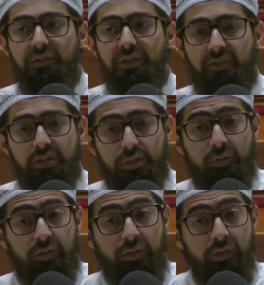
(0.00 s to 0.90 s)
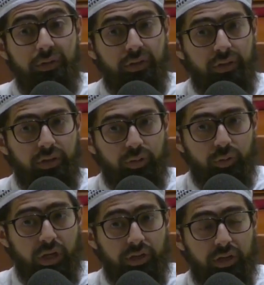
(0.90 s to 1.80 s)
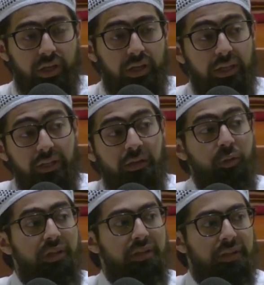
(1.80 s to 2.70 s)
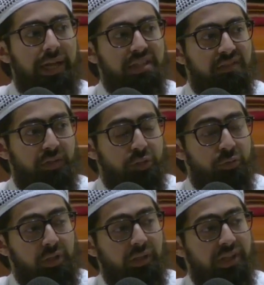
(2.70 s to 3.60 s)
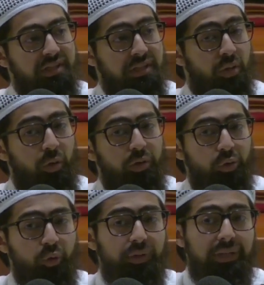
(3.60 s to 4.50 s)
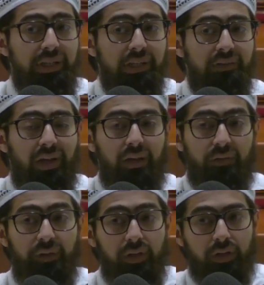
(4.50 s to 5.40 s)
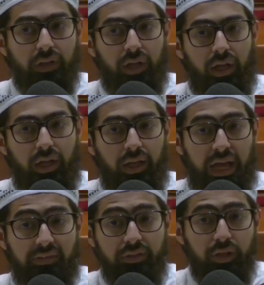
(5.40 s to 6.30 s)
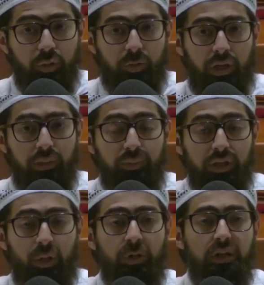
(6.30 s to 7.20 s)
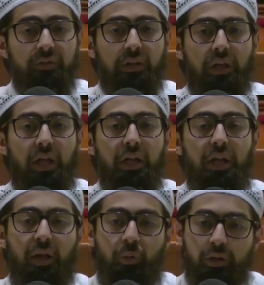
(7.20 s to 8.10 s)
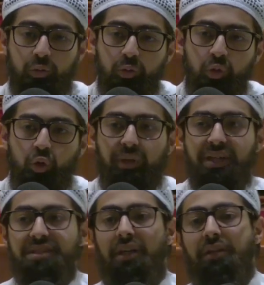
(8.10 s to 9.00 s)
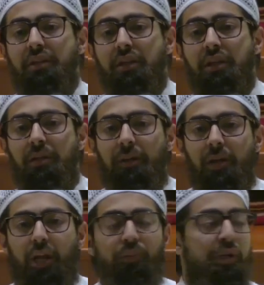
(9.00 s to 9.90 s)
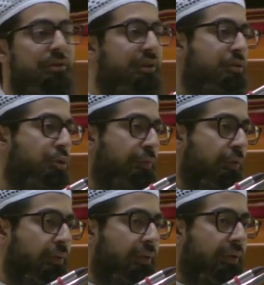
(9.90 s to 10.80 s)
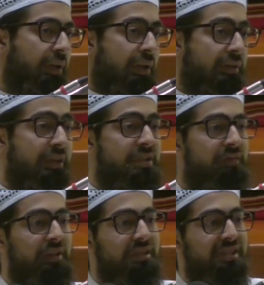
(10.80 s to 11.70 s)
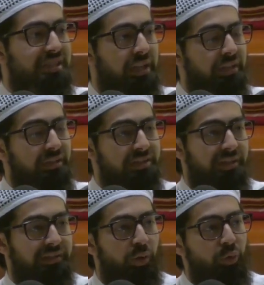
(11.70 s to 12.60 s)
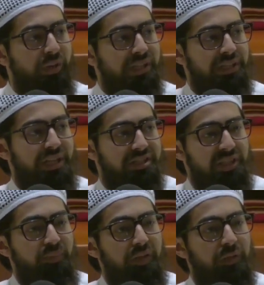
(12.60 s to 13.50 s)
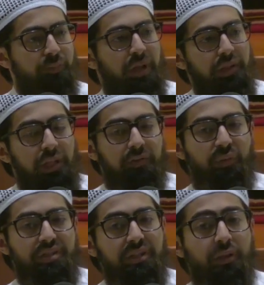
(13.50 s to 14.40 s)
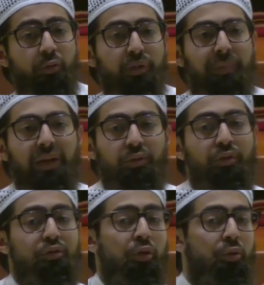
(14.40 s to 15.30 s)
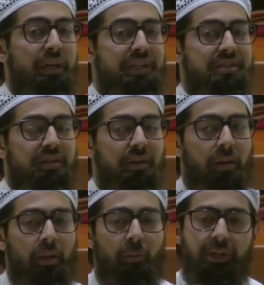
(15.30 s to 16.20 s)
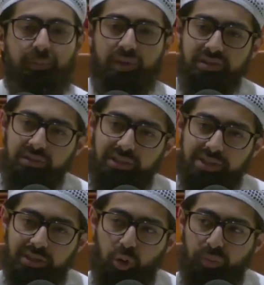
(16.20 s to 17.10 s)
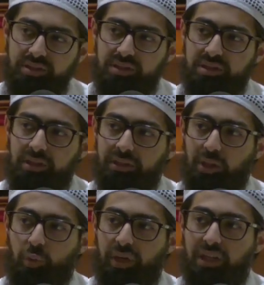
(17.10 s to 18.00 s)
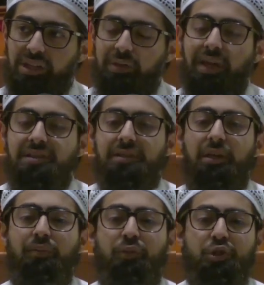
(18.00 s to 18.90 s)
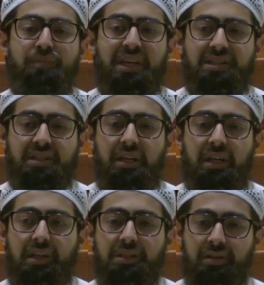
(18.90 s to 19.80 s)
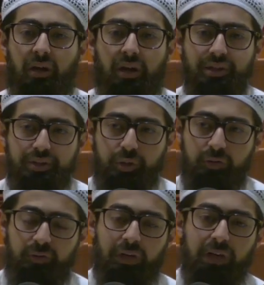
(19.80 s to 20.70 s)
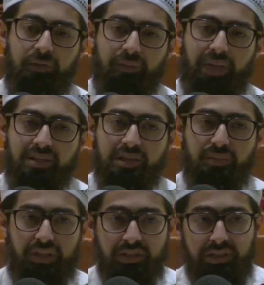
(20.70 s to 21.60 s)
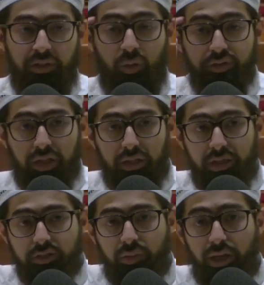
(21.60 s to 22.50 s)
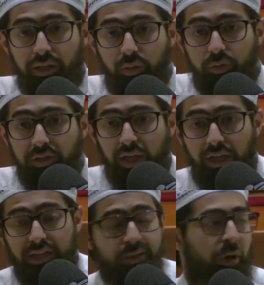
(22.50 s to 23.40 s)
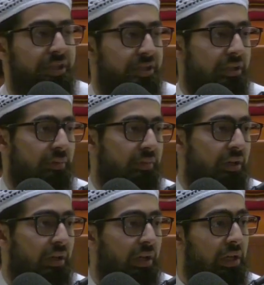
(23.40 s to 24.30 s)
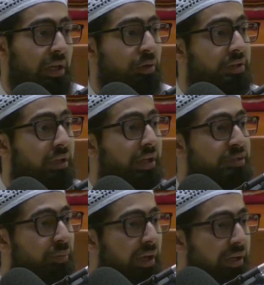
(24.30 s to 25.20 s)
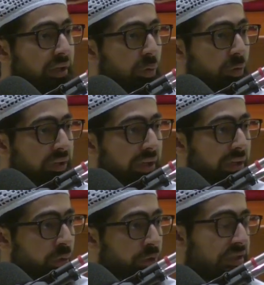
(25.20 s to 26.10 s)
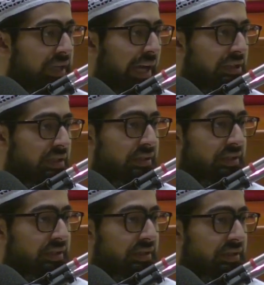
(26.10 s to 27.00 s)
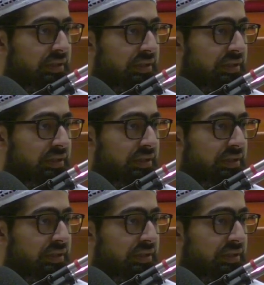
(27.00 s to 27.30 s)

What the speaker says: these verses were revealed together, including the last verse where Allah says, O you who believe, fear Allah, have taqwa, be aware of Allah, wa kunu ma'as sadiqeen, and be with the truthful. This verse is telling us that tawbah is not simply repenting from a sin and going back to those old ways. When a person does tawbah, sincere tawbah, he tries his utmost best, his hardest to refrain from that sin because he knows Allah subhanahu wa ta'ala is watching him. He knows Allah subhanahu wa ta'ala knows his actions. So he